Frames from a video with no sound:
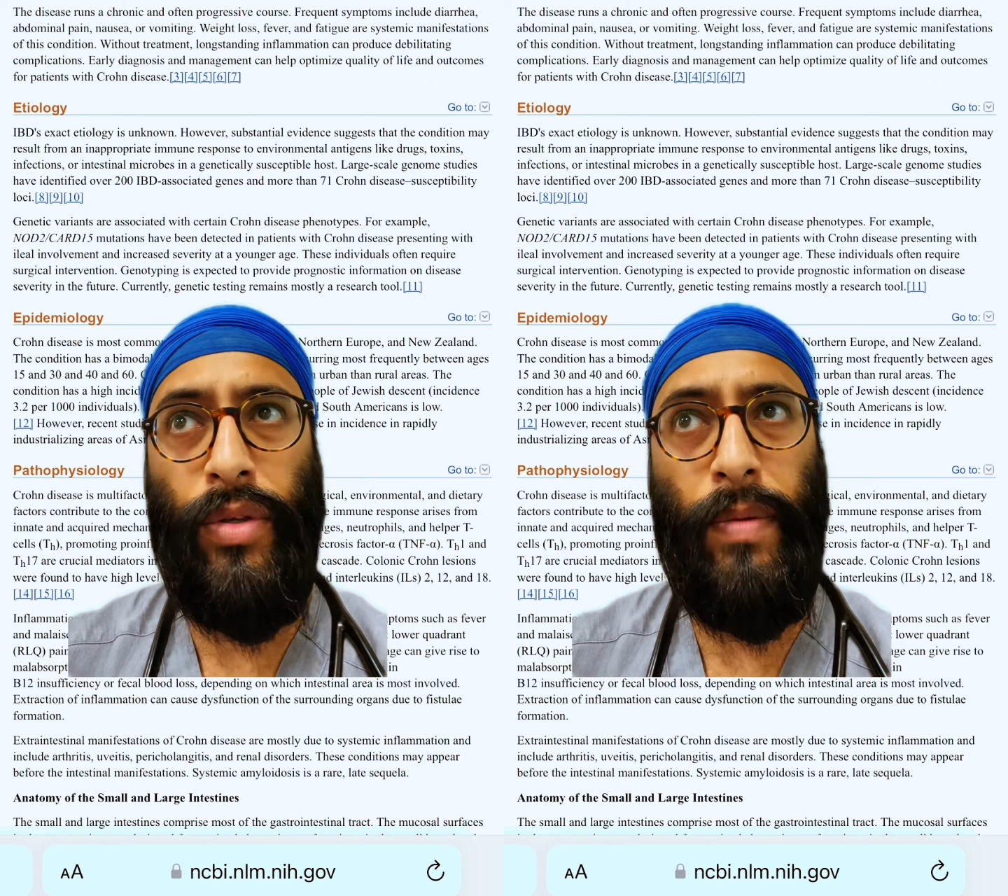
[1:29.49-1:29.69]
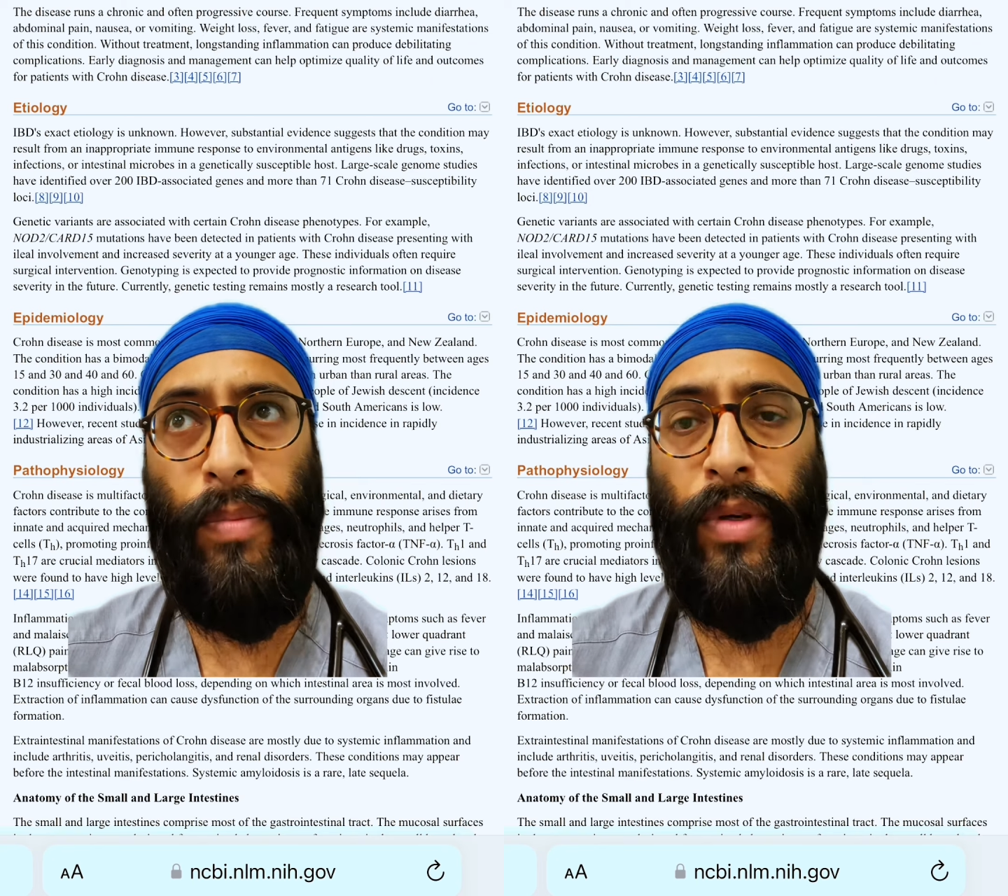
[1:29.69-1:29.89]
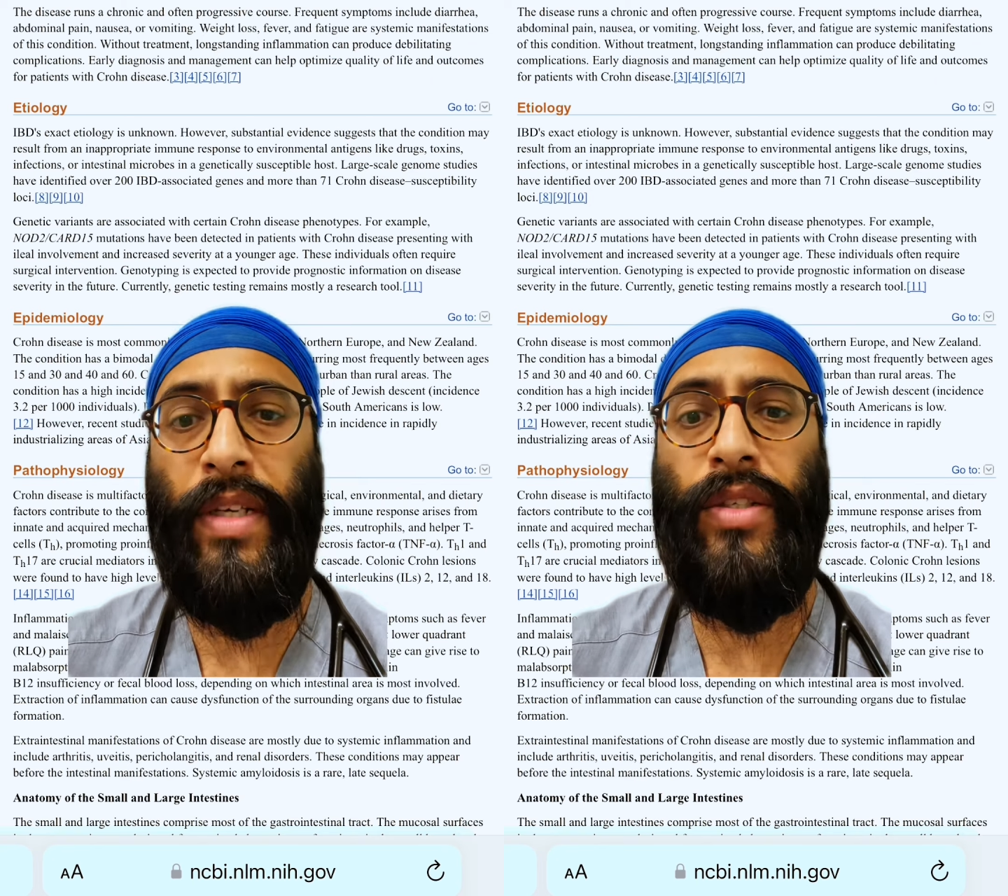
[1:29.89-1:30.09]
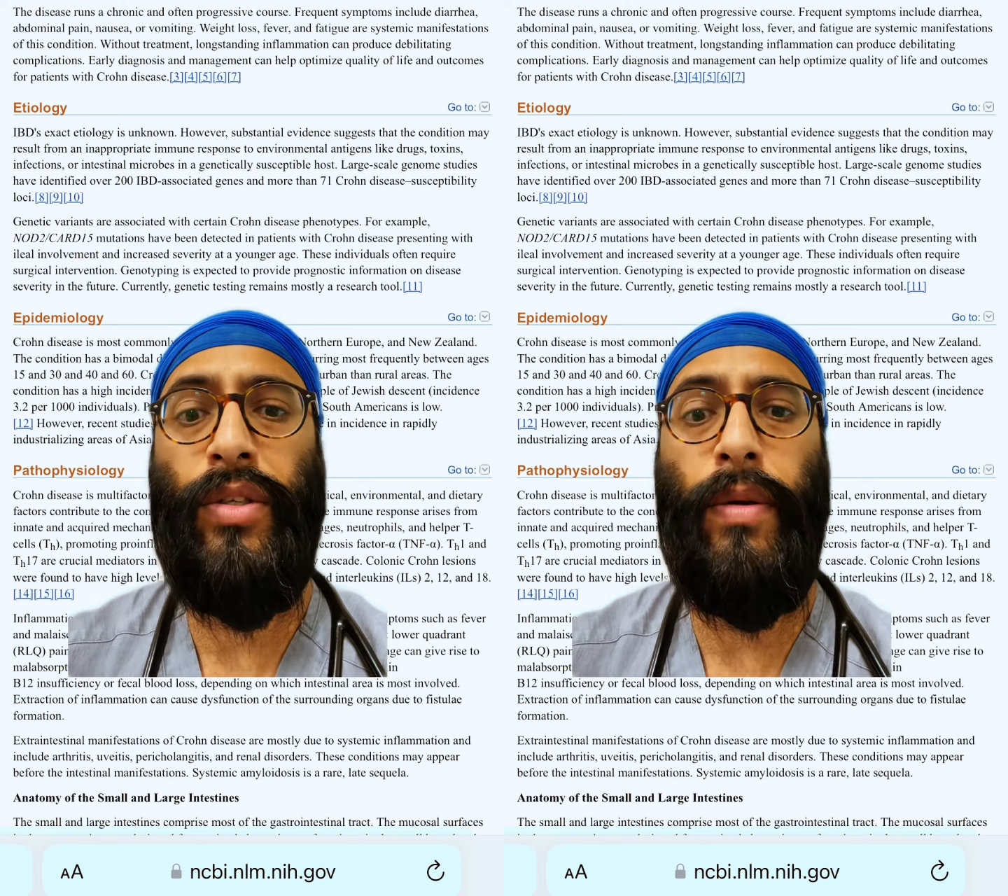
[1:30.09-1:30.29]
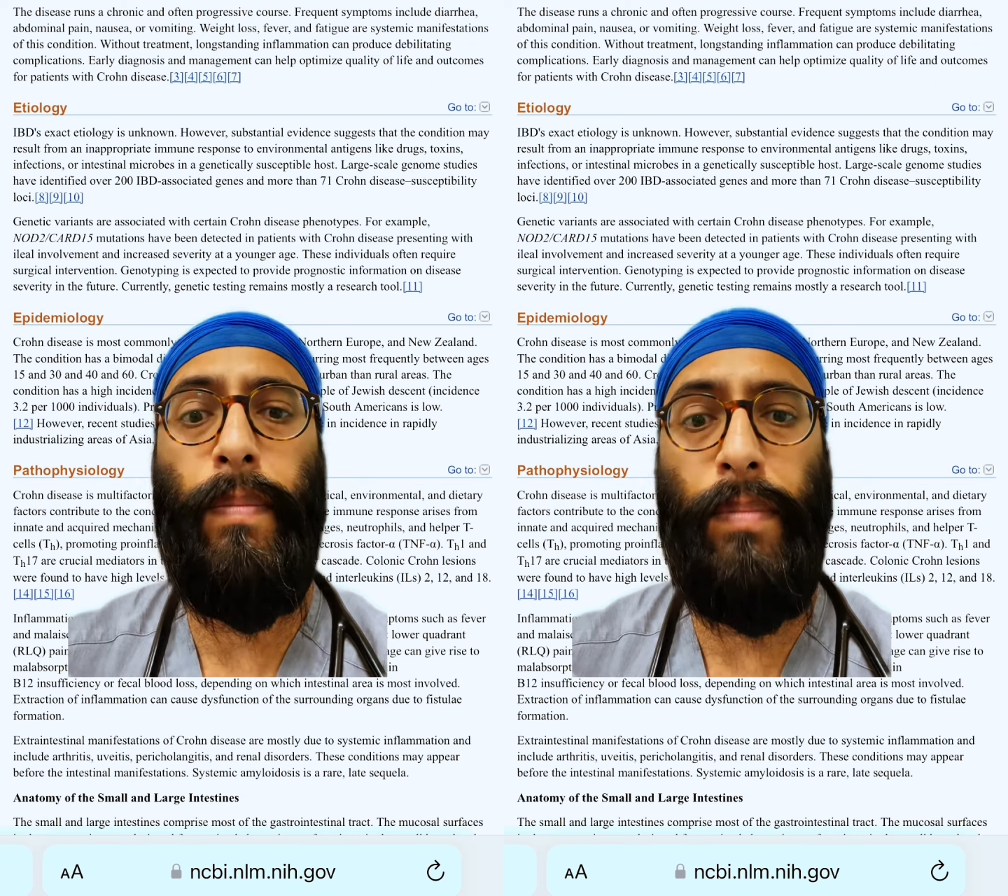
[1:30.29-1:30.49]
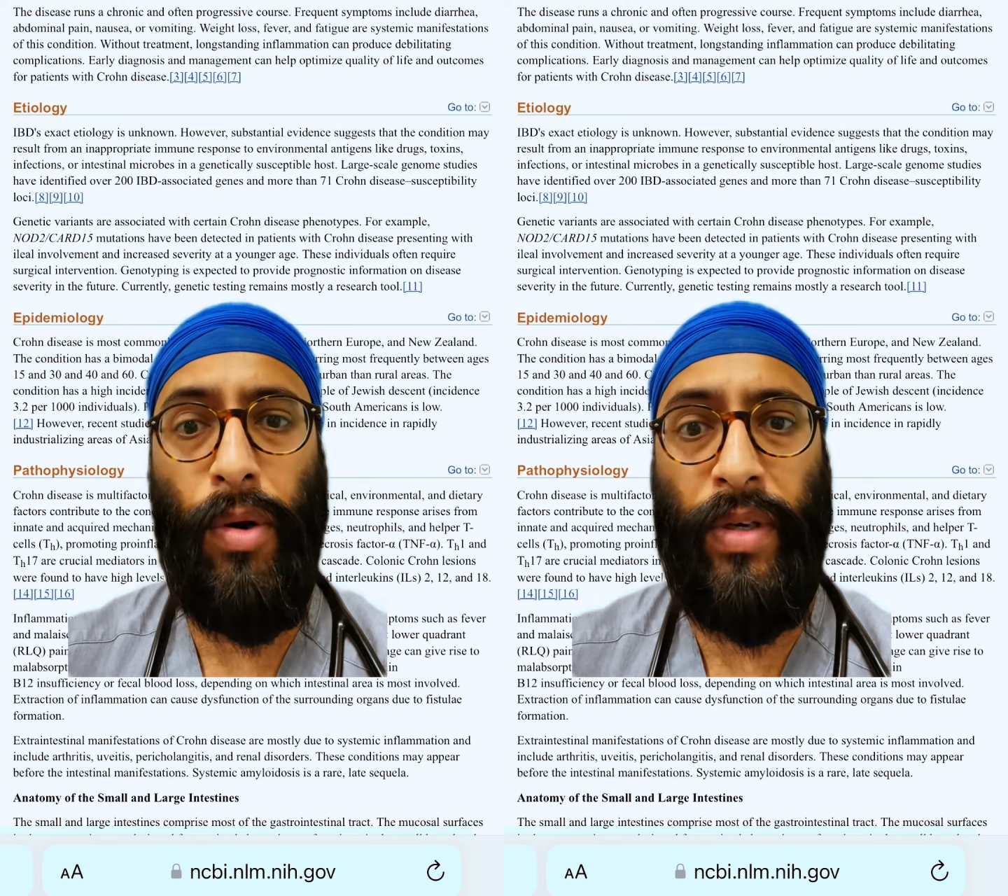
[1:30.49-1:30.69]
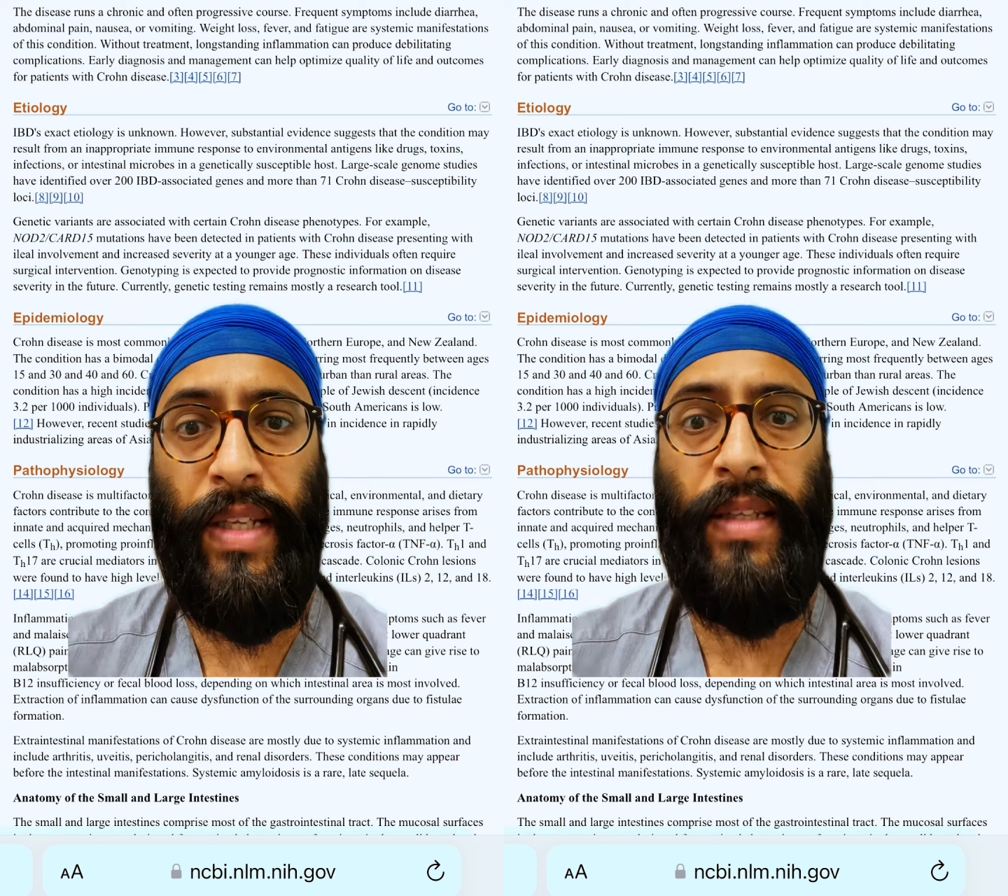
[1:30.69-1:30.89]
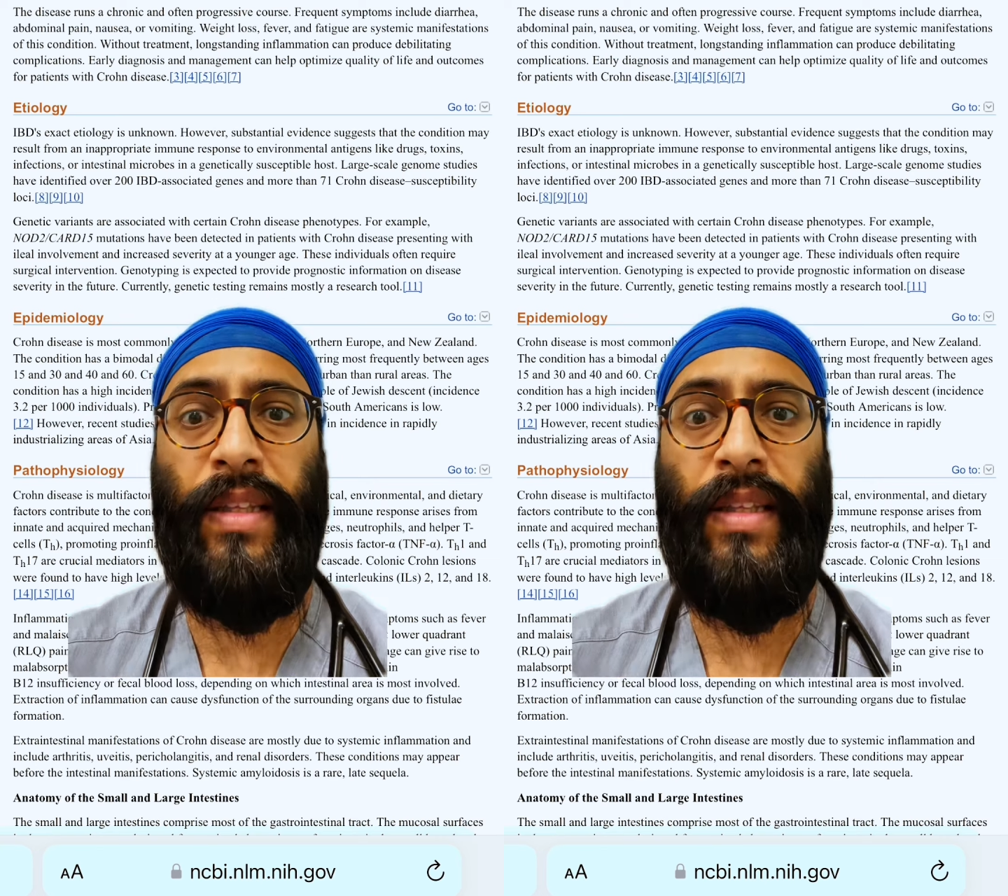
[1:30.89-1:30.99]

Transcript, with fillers: you put into your body